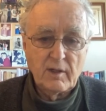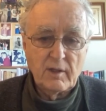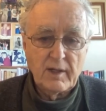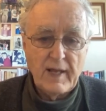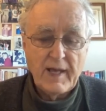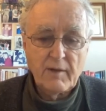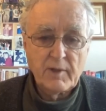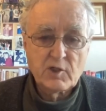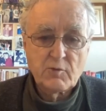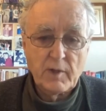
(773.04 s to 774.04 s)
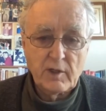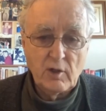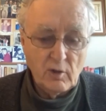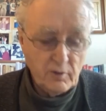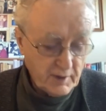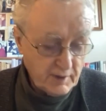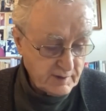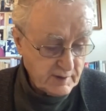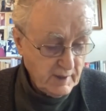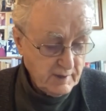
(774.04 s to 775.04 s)
language we call
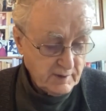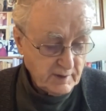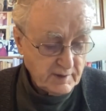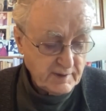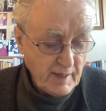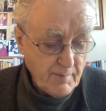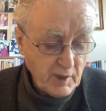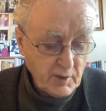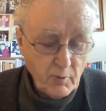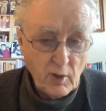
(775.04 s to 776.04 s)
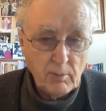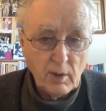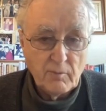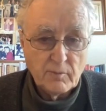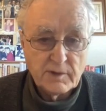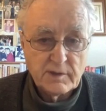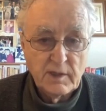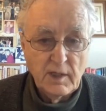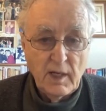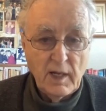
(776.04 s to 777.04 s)
these systemic problems,
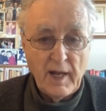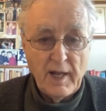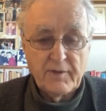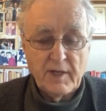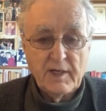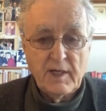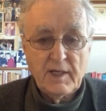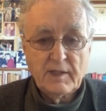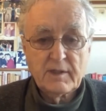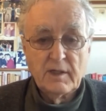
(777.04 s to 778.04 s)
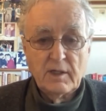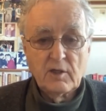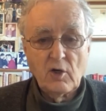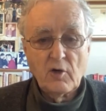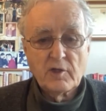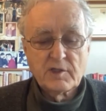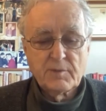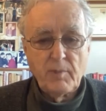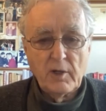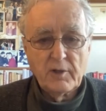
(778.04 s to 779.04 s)
and they need
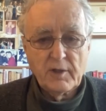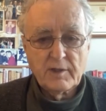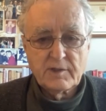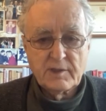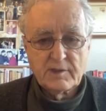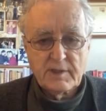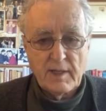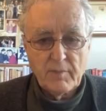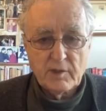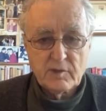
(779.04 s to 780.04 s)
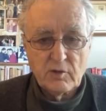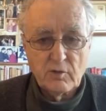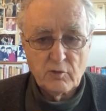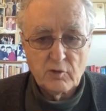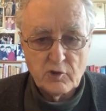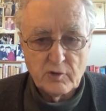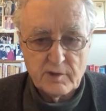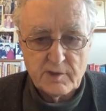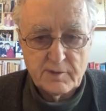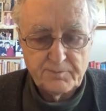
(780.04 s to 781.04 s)
corresponding systemic
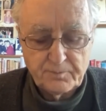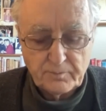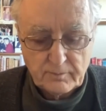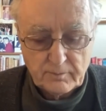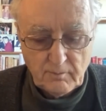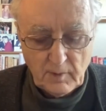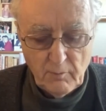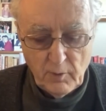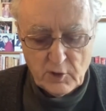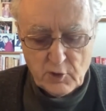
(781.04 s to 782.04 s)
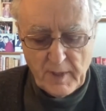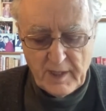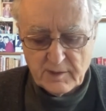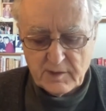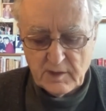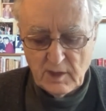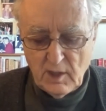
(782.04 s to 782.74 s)
solutions, which means